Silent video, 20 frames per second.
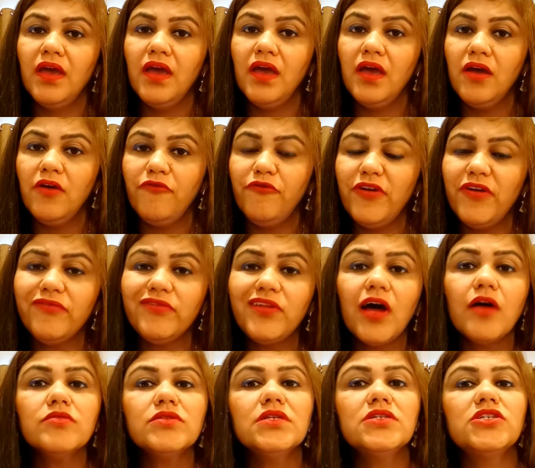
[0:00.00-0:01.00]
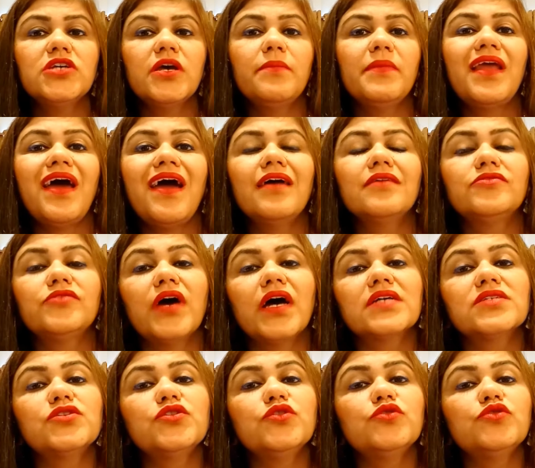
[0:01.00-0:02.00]
Fifth house in Gemini
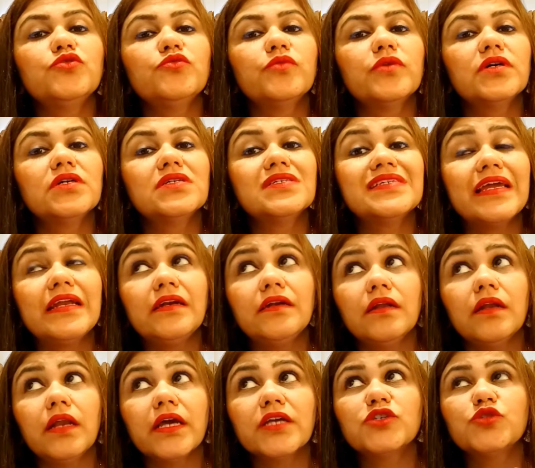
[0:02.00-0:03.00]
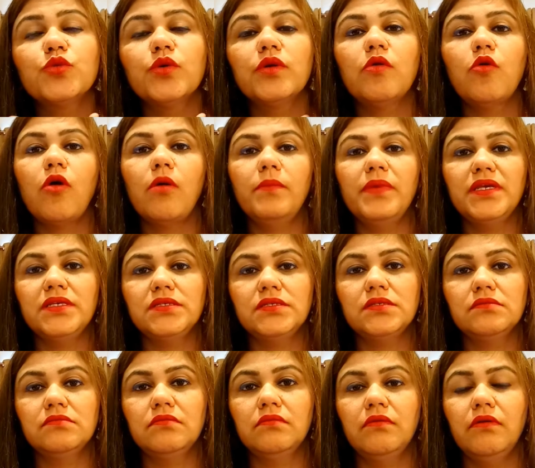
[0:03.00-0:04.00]
attracts you towards intellectual
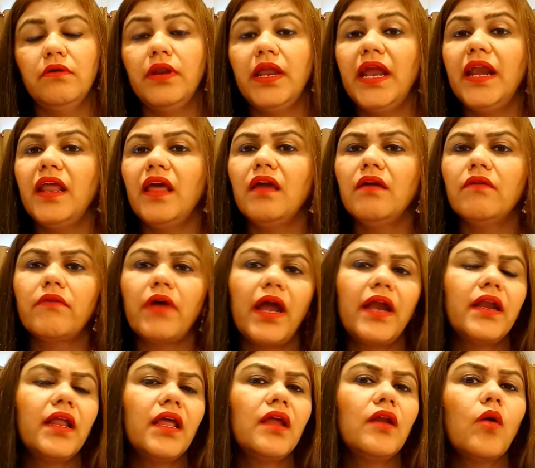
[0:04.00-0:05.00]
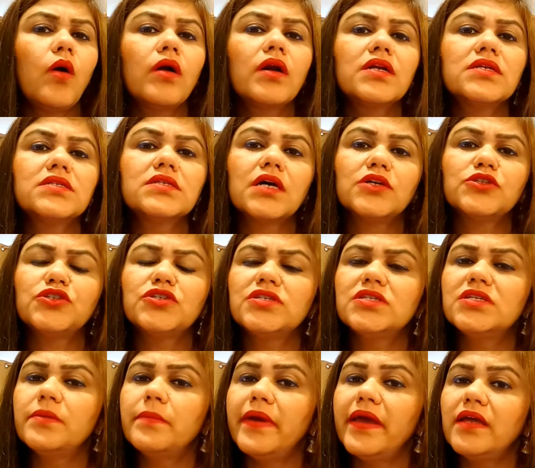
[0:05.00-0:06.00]
hobbies, reading, writing, long discussions,
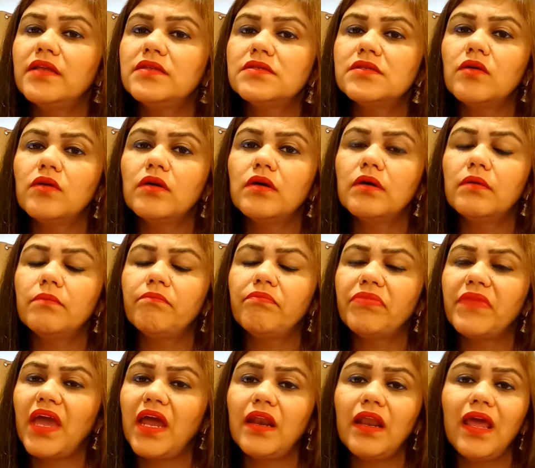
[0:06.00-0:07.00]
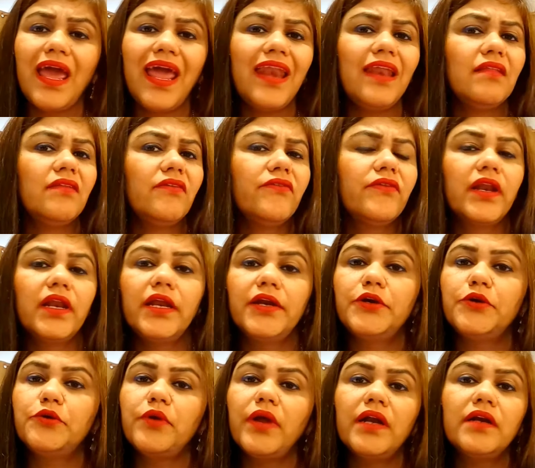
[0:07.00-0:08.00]
debates, um, and anything
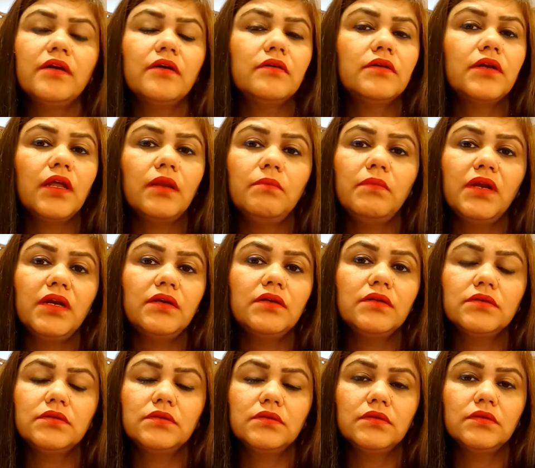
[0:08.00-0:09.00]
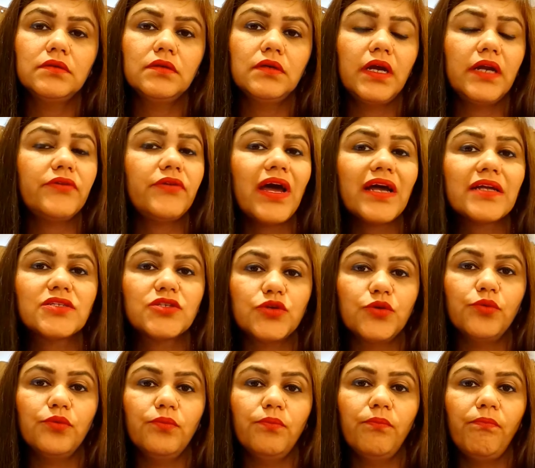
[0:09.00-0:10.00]
related to entertainment attracts
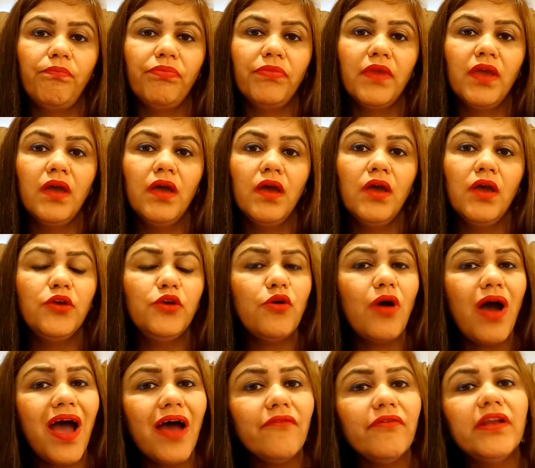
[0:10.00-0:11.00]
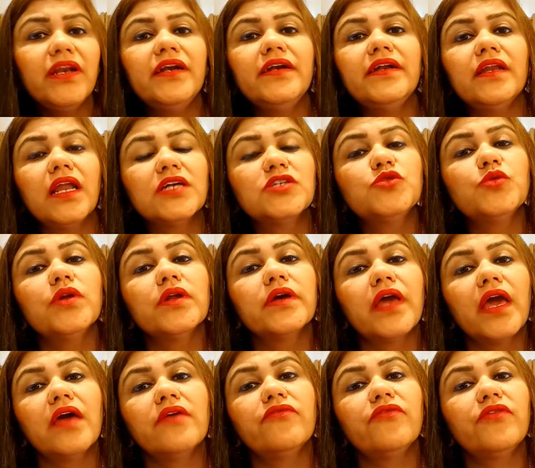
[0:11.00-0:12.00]
you. You have an intellectual,
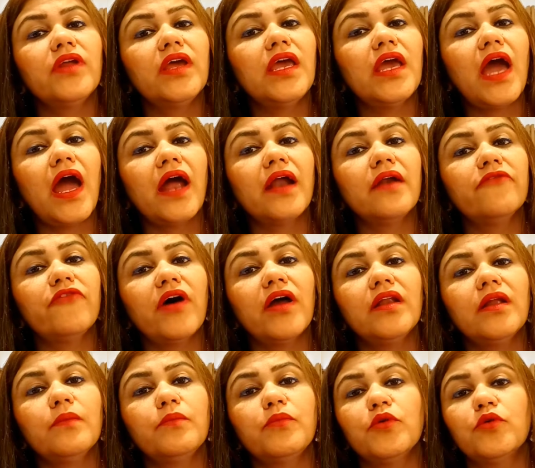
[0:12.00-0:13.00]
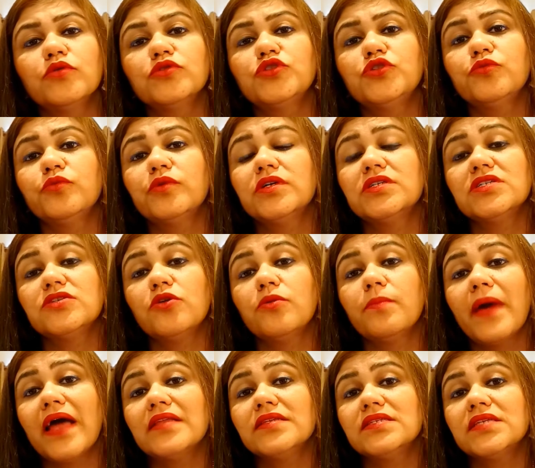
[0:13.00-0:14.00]
carefree, and fun approach towards
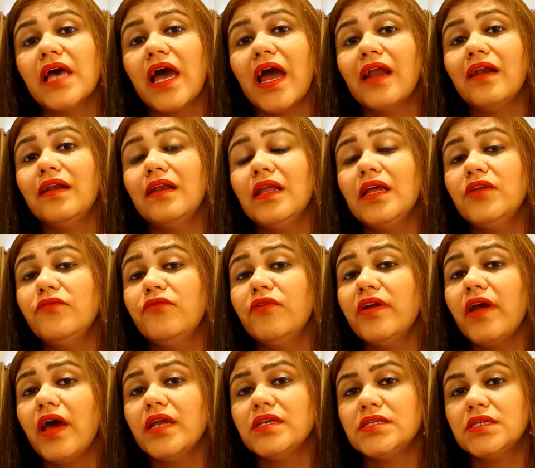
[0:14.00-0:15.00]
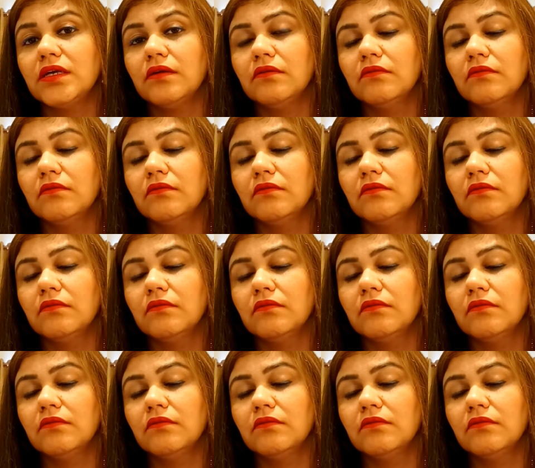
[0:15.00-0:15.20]
romance and need variety.